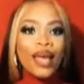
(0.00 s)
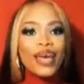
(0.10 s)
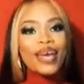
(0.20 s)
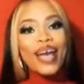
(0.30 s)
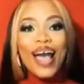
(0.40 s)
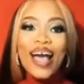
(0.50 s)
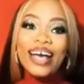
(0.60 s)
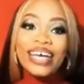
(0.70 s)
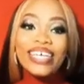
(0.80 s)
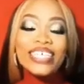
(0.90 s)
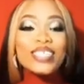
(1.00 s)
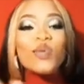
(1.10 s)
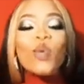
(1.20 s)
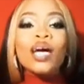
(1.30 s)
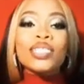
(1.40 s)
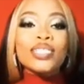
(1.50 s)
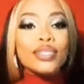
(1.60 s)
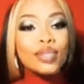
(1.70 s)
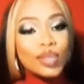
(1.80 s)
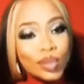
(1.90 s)
Hey guys, what's
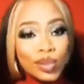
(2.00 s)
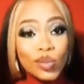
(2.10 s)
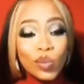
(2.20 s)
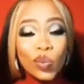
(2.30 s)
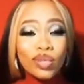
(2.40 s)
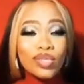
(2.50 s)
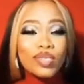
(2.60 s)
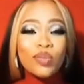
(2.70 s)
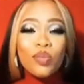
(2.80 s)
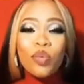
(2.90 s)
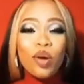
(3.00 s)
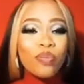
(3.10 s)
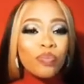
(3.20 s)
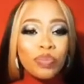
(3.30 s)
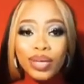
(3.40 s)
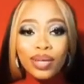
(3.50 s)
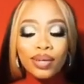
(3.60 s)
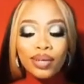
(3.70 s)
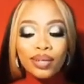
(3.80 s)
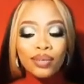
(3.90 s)
good? What's
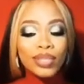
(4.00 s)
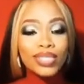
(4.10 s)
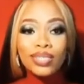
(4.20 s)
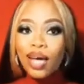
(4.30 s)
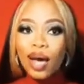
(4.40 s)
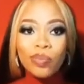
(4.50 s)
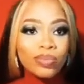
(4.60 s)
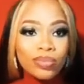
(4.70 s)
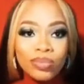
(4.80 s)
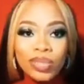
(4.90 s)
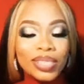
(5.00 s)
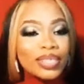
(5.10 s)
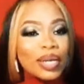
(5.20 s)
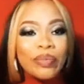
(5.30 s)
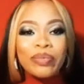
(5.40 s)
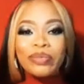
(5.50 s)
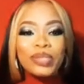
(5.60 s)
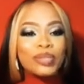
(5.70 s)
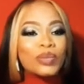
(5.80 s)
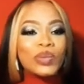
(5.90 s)
popping? What's in the happen?
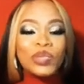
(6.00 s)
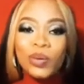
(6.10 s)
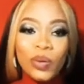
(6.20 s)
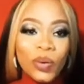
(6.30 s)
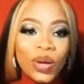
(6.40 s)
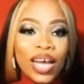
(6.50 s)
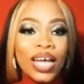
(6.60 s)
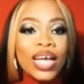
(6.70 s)
What's going on?